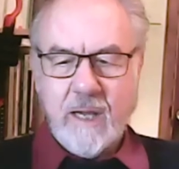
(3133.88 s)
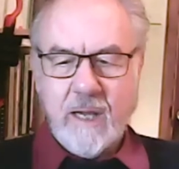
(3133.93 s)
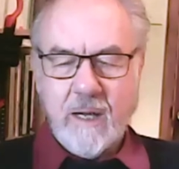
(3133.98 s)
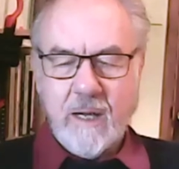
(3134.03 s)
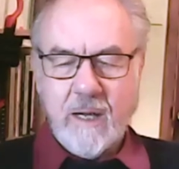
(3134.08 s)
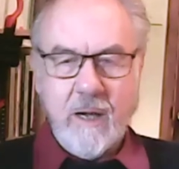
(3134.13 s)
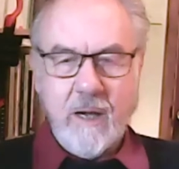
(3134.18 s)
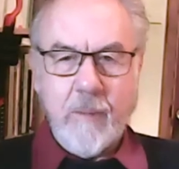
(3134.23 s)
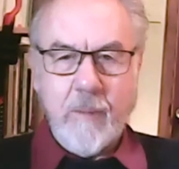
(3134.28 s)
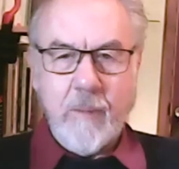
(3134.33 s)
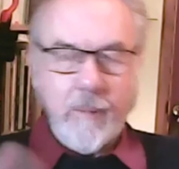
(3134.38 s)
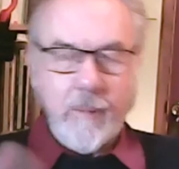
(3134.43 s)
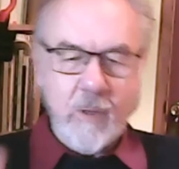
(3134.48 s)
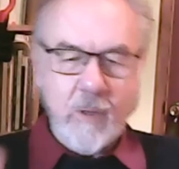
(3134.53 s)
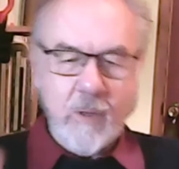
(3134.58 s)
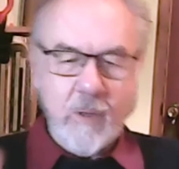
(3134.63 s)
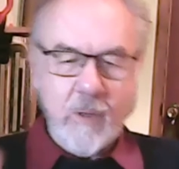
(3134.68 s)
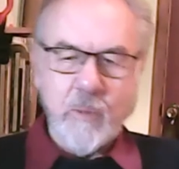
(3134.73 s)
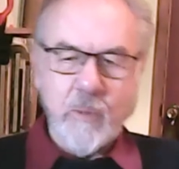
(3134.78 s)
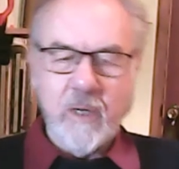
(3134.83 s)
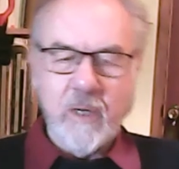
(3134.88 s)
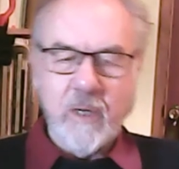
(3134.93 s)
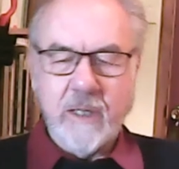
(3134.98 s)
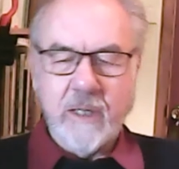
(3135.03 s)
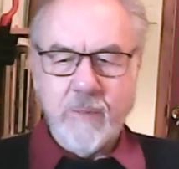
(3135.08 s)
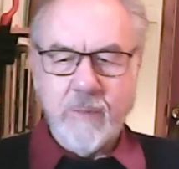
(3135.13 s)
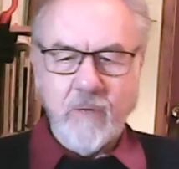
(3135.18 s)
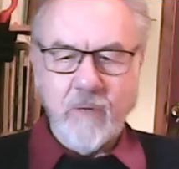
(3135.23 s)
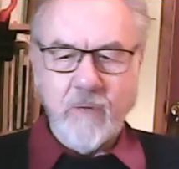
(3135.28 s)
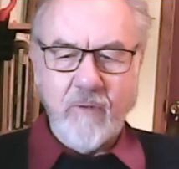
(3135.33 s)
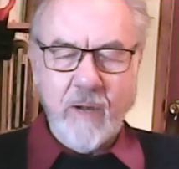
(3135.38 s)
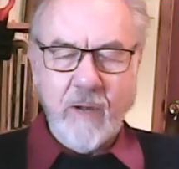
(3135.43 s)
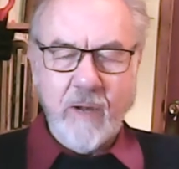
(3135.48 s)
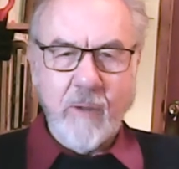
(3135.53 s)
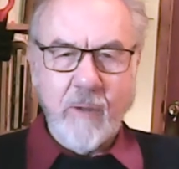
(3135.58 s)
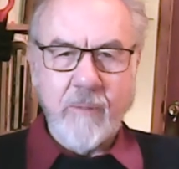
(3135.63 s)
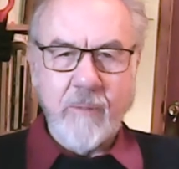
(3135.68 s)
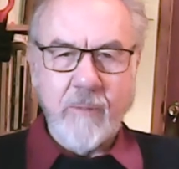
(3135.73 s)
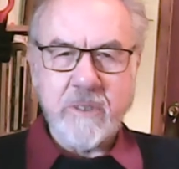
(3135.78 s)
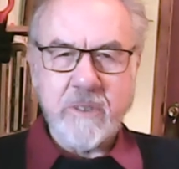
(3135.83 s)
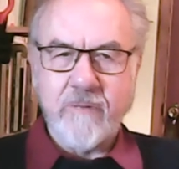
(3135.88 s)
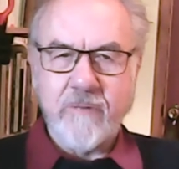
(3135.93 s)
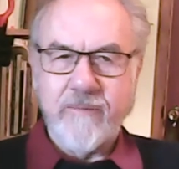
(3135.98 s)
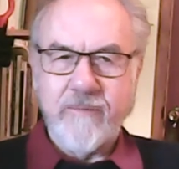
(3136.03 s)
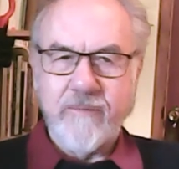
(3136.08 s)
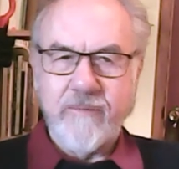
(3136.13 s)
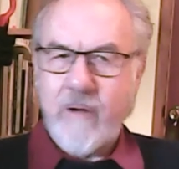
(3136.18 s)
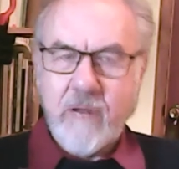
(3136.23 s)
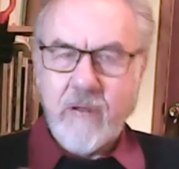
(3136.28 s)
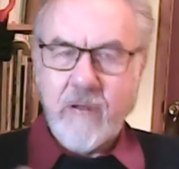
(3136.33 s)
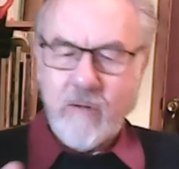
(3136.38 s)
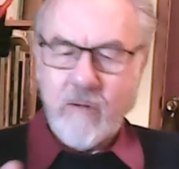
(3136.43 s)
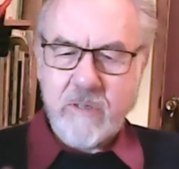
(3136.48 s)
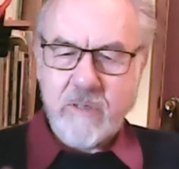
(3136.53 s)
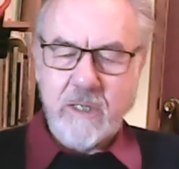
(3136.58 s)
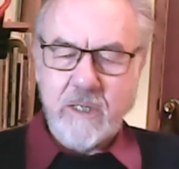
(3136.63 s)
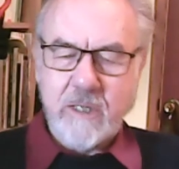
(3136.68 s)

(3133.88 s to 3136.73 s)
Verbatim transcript: I hope I'm not spoiling the book for anyone, but it's a very interesting